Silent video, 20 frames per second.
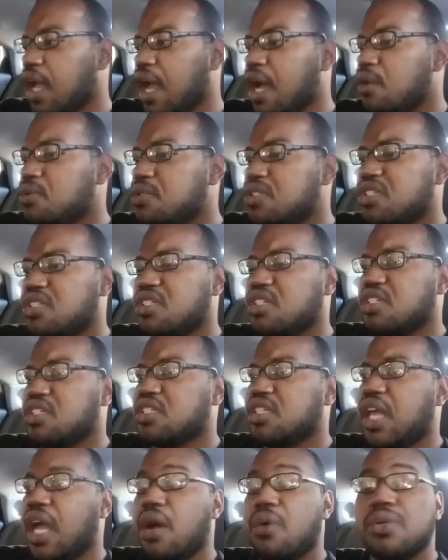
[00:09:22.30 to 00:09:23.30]
I
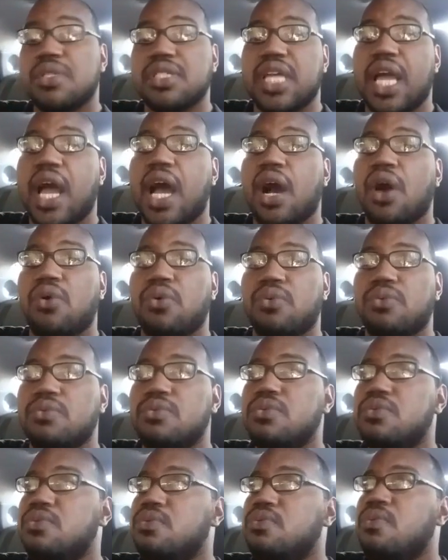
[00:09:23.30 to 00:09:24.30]
was out
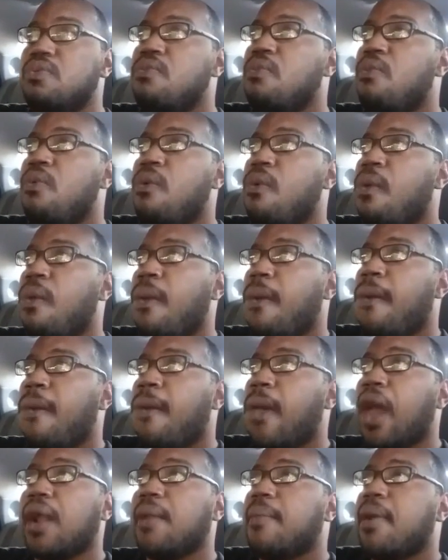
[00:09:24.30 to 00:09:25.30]

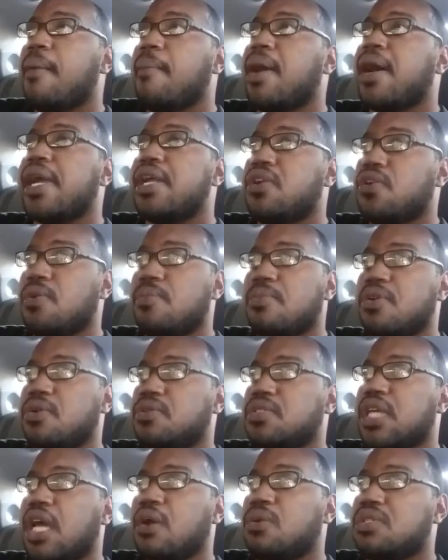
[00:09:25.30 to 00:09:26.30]
of my mind
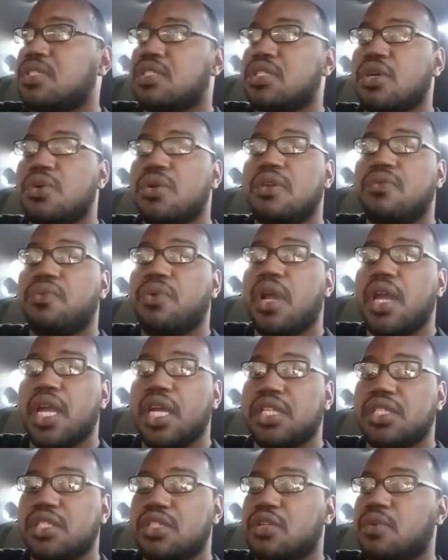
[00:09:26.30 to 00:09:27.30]
almost. I was so
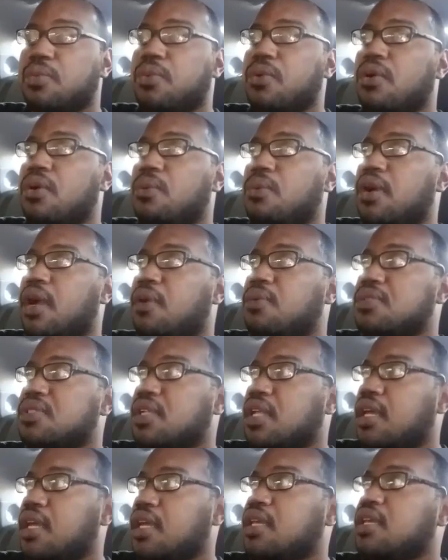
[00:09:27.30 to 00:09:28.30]
enraged to the point where I
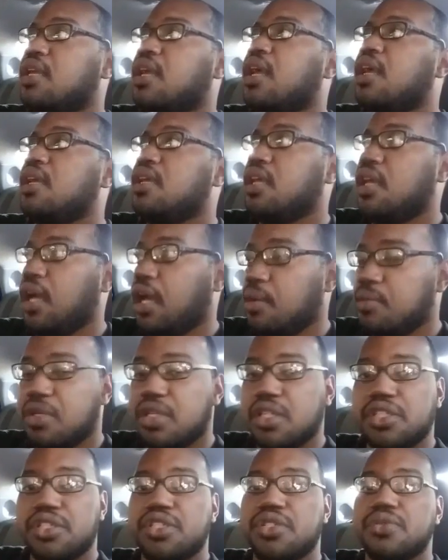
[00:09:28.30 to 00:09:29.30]
was like, I'm
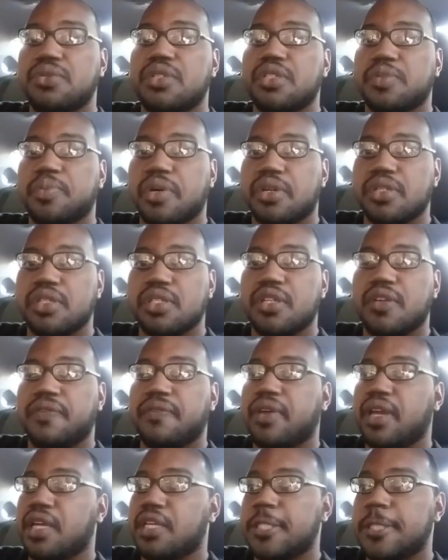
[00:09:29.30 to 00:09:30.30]
going to shoot this person in the
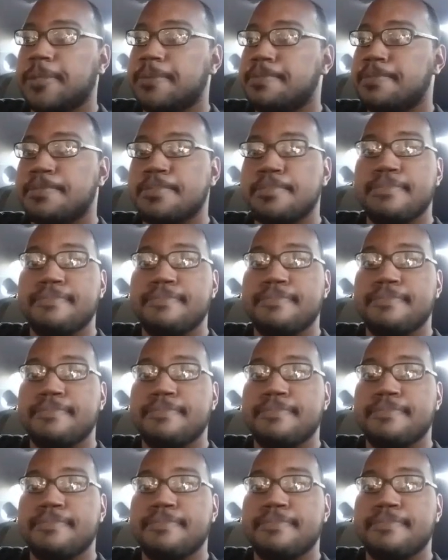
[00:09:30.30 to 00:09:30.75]
face.